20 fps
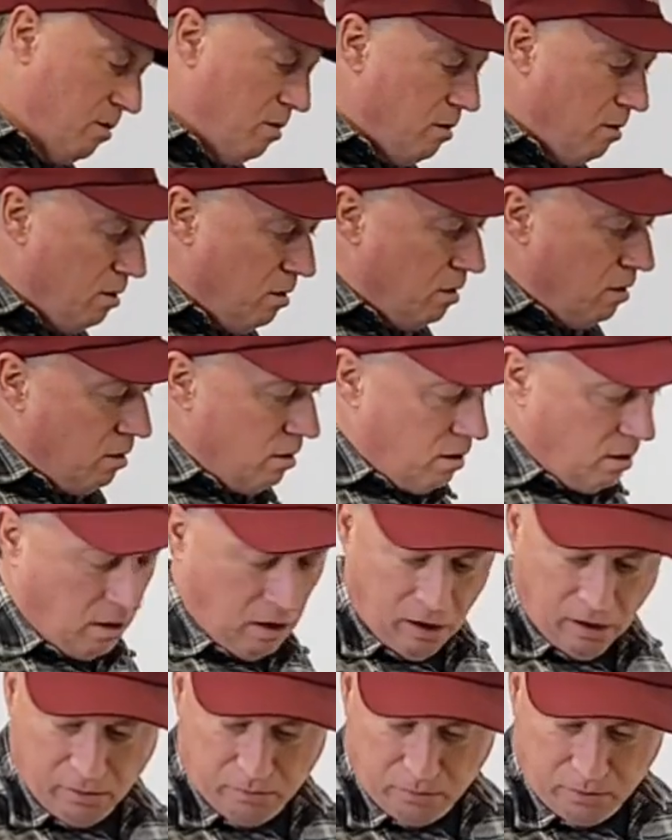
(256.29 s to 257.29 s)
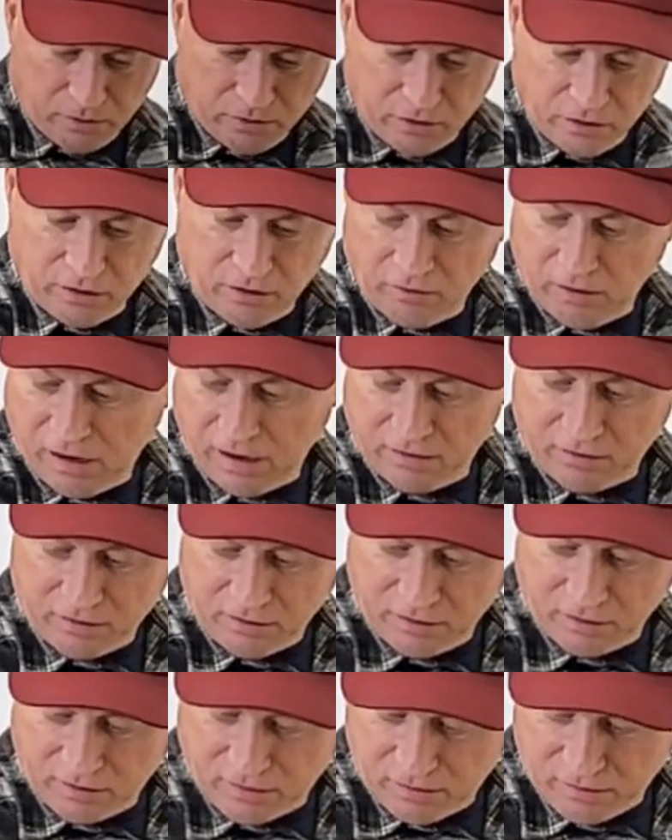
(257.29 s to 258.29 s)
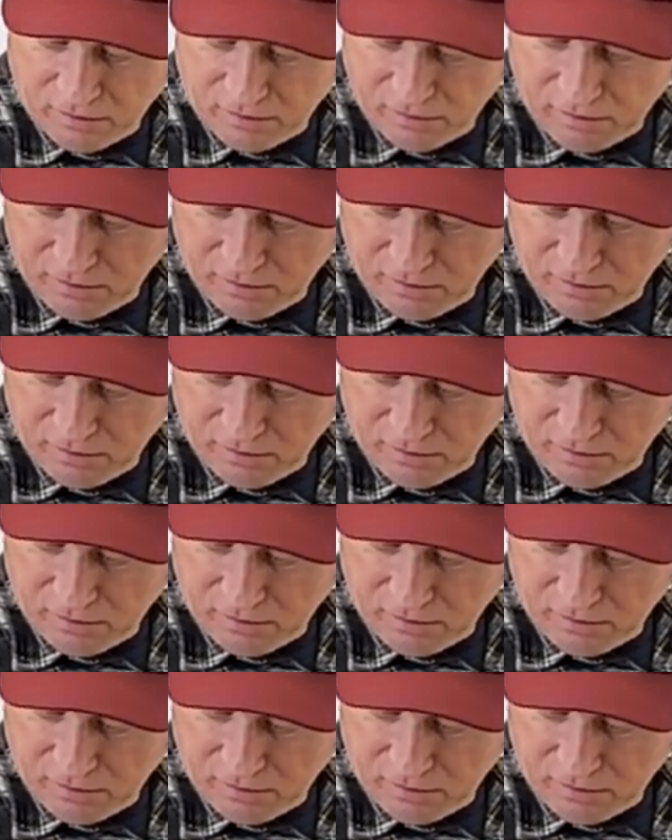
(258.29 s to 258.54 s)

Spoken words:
All right, where's the directions?